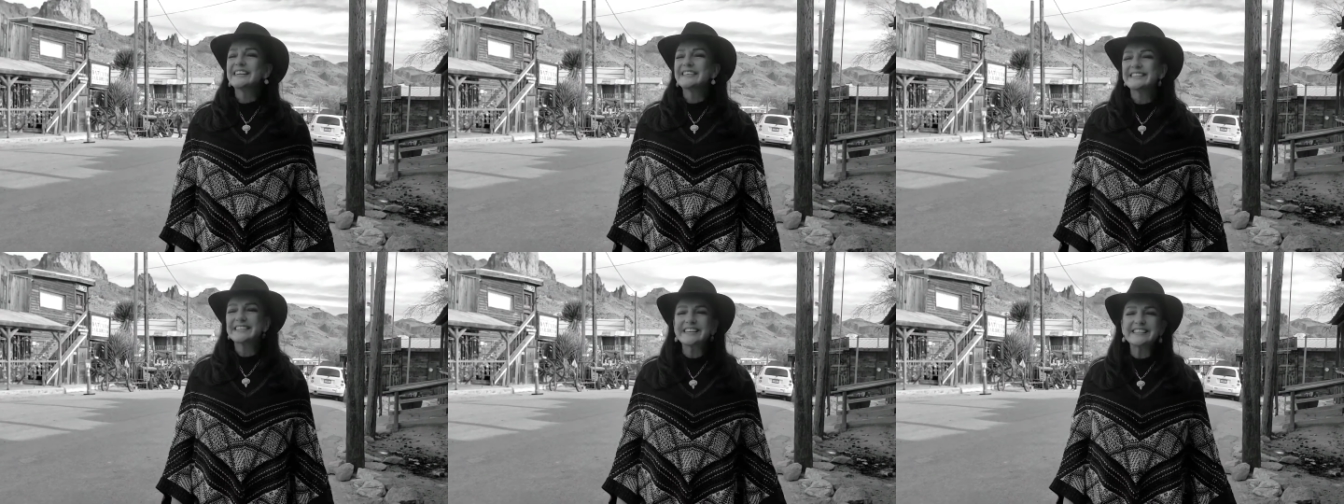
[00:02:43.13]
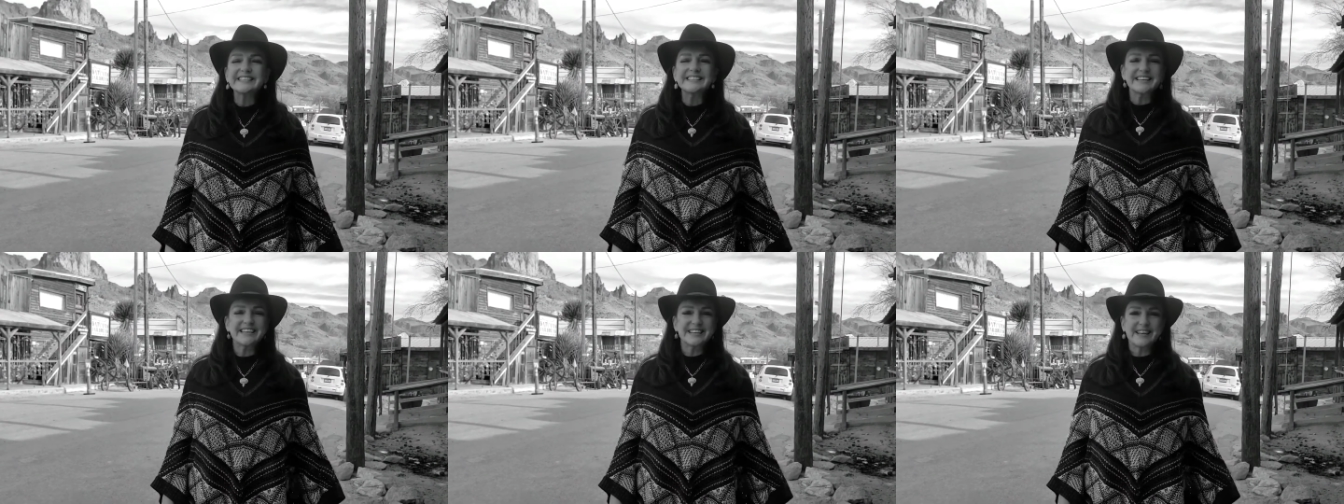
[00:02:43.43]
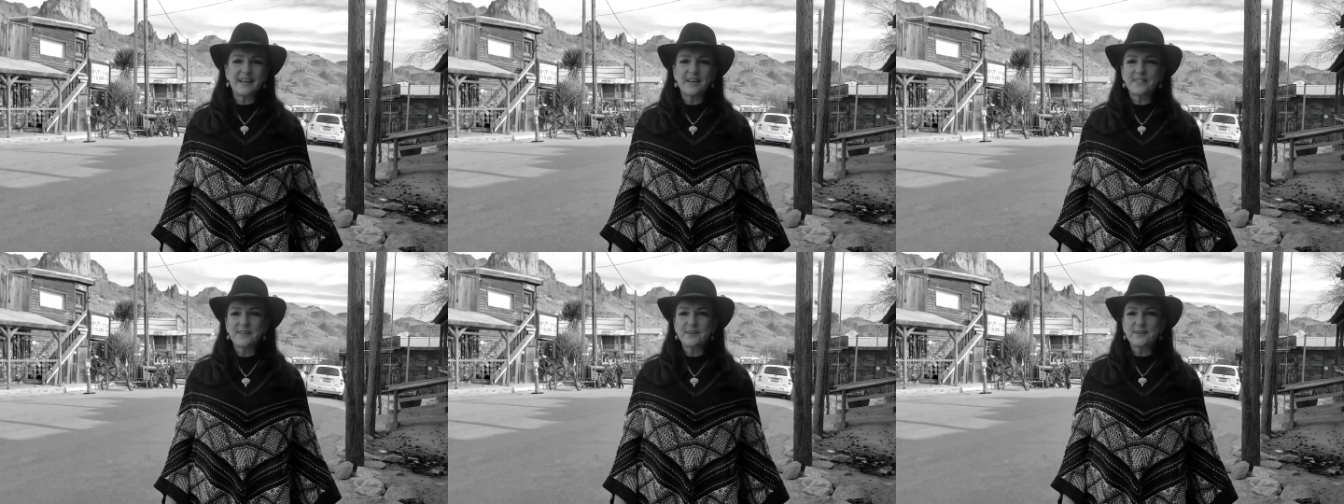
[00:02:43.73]
just
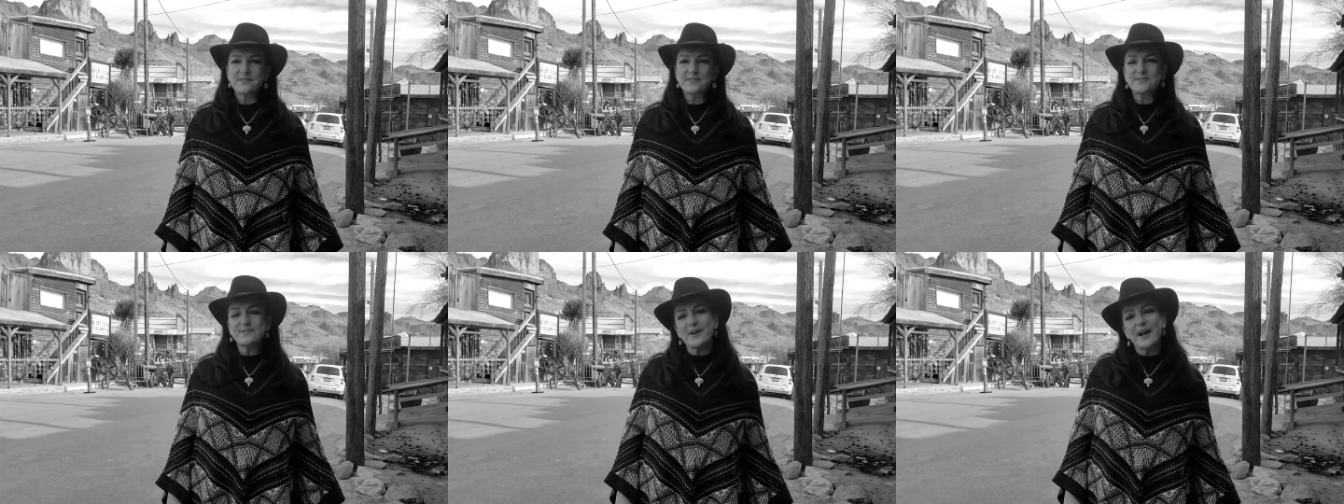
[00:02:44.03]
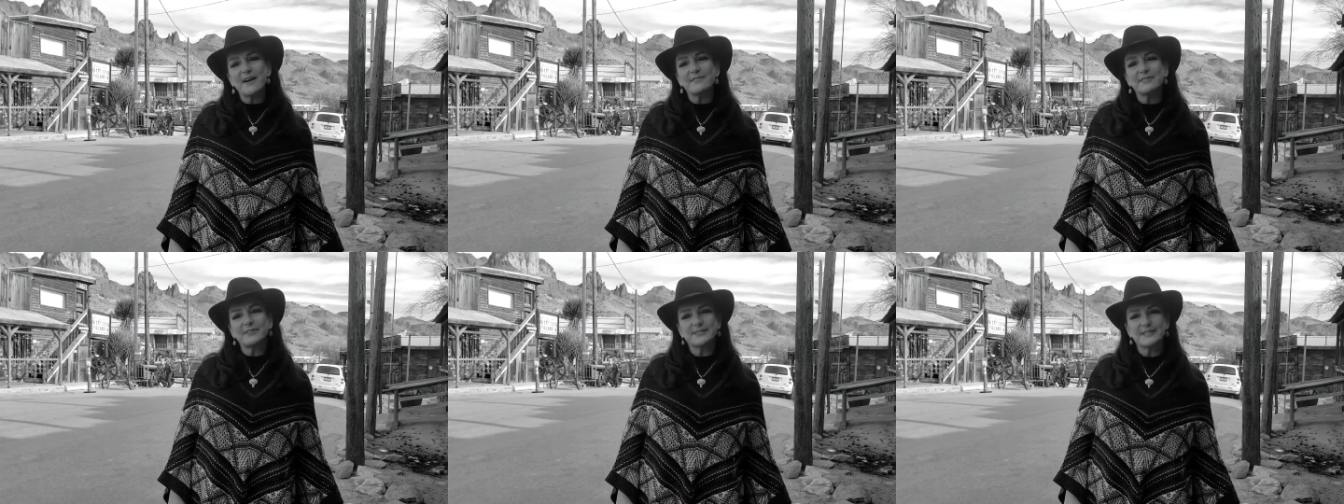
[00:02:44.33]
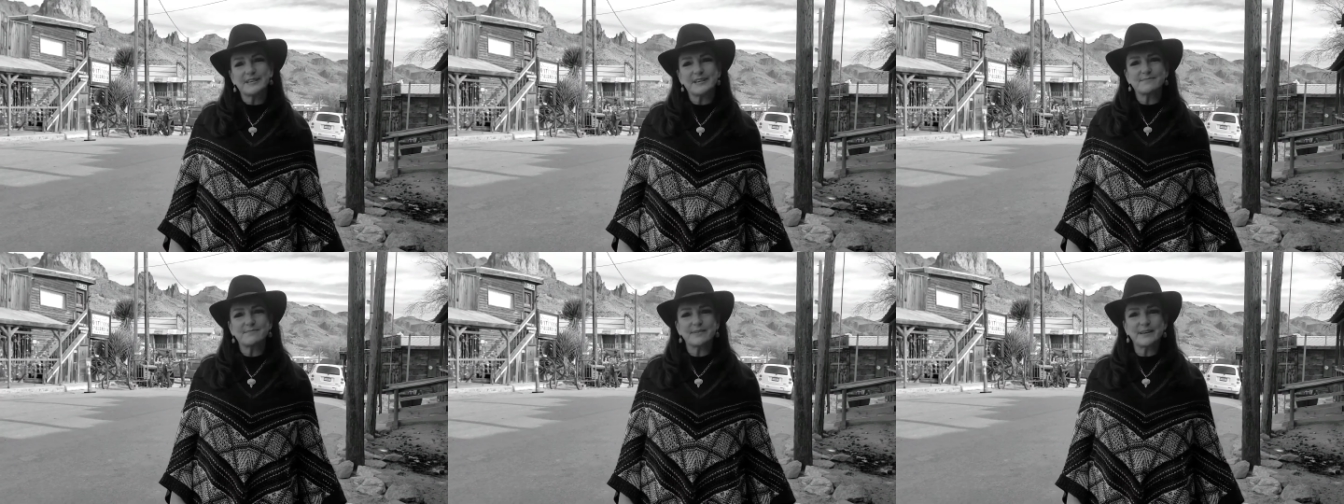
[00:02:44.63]
another travel
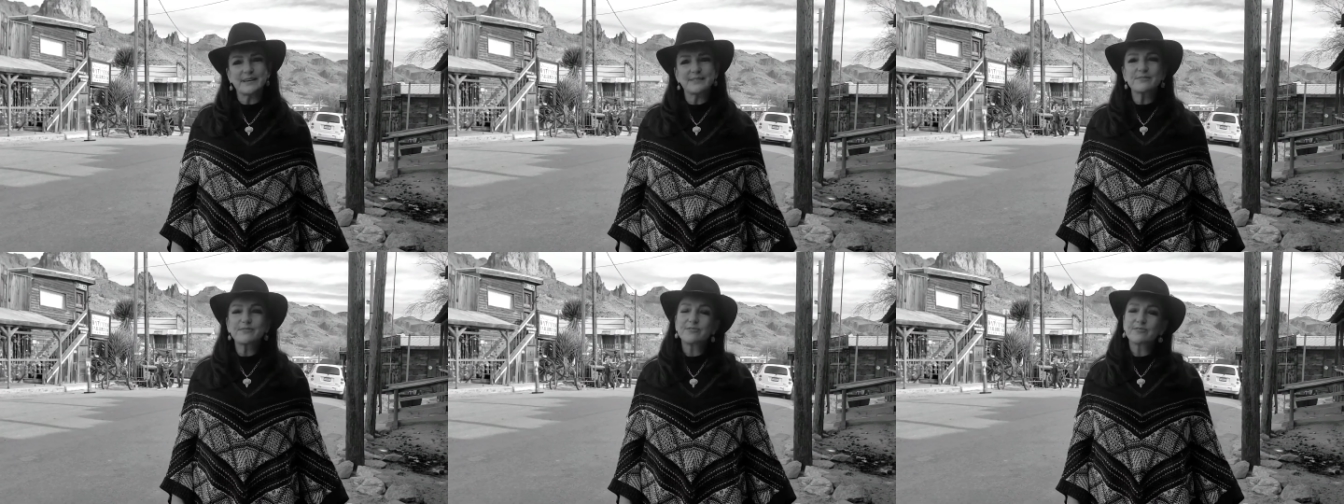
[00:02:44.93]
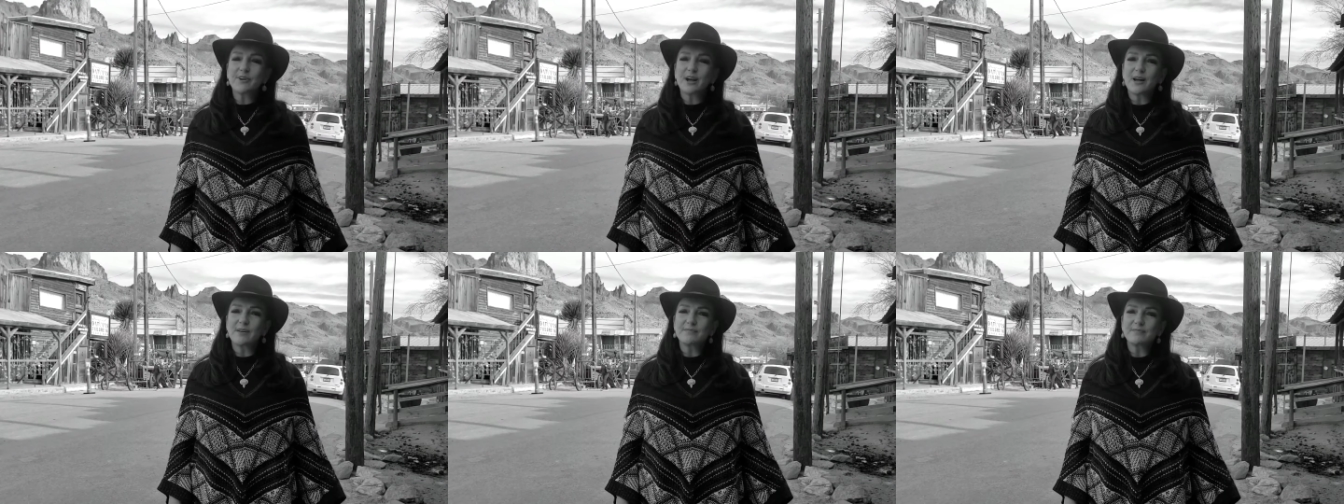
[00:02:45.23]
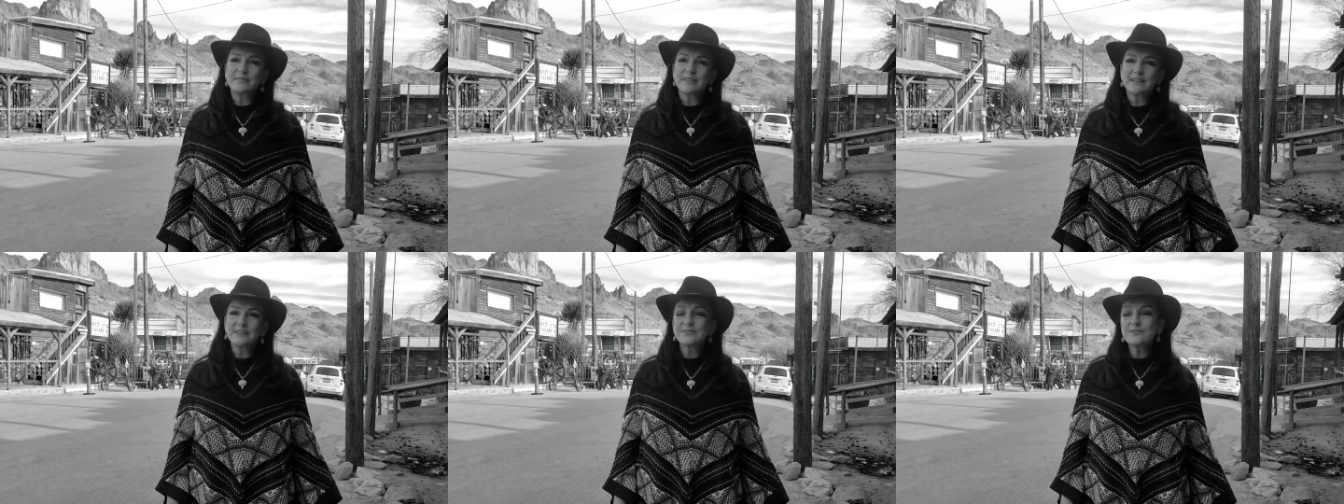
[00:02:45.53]
tidbit
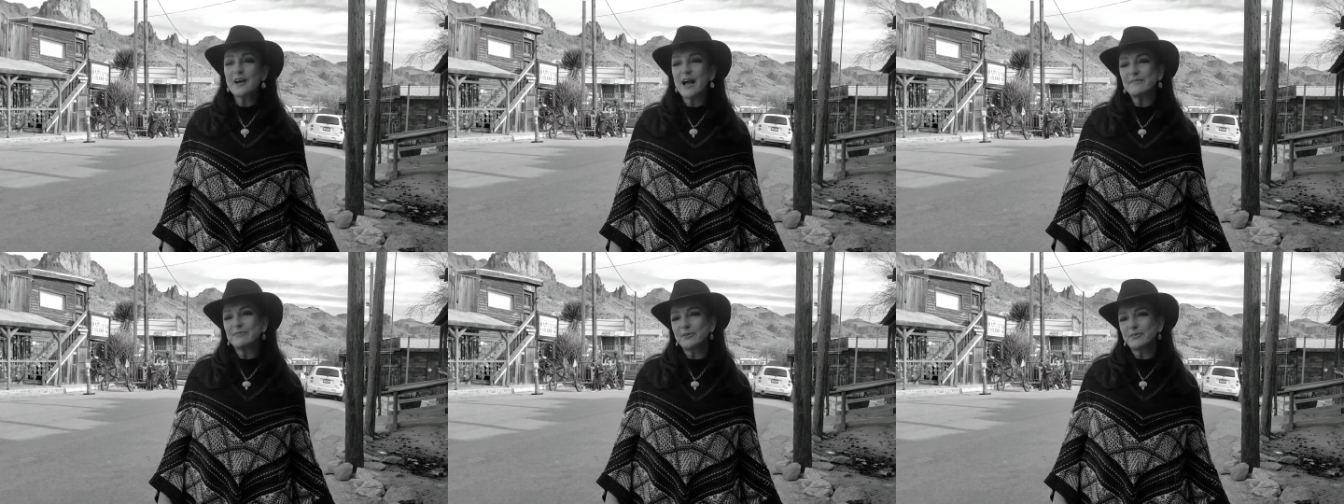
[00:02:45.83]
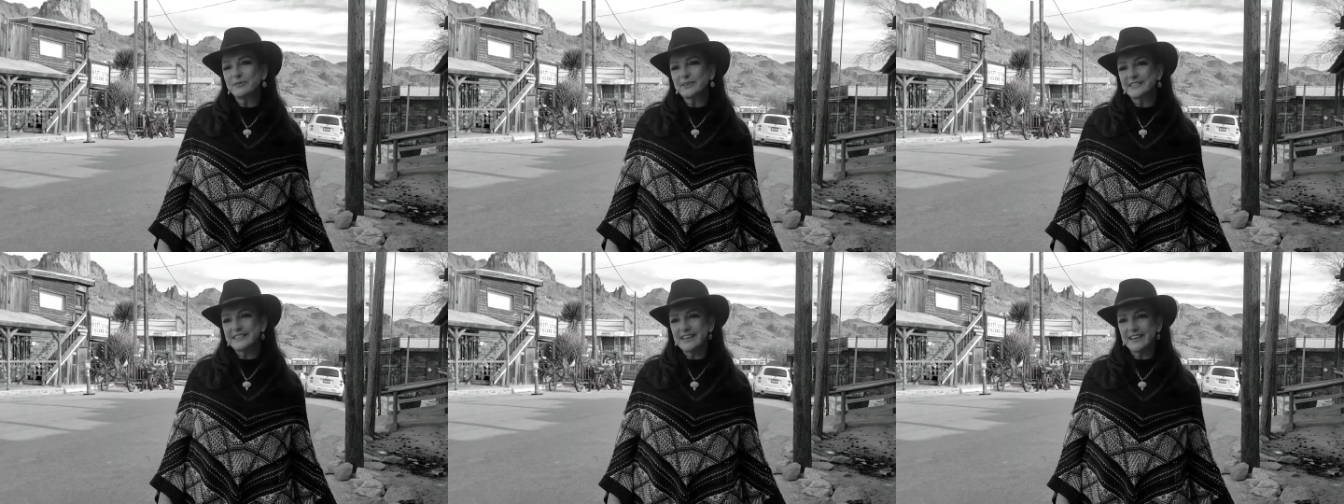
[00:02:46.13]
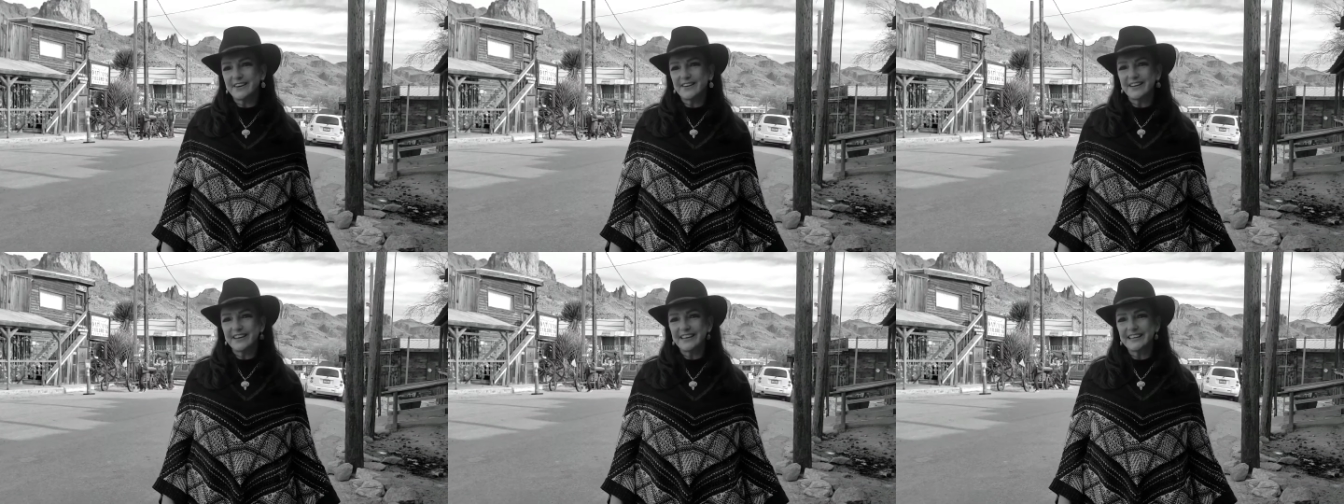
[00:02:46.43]
from Travel with
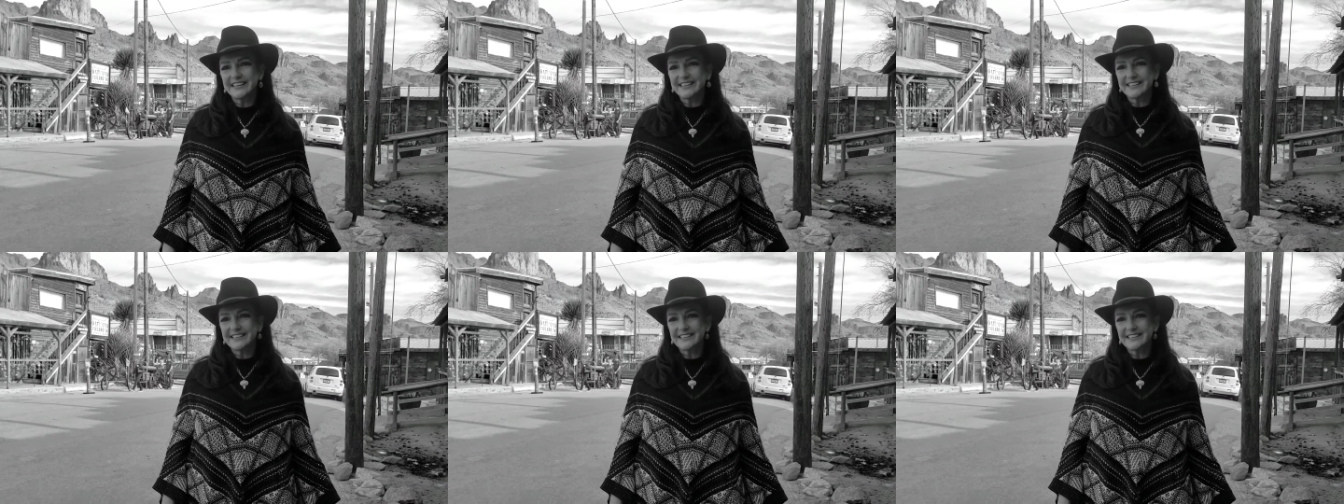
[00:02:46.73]
Terri.